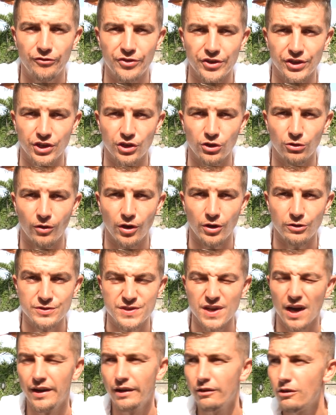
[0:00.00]
the
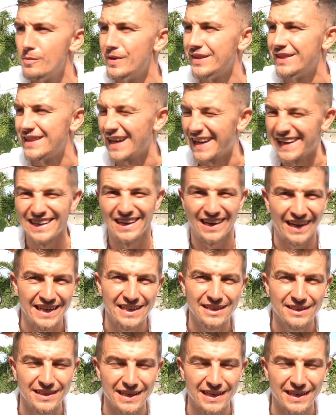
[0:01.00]
Euros. I know I'm a day late.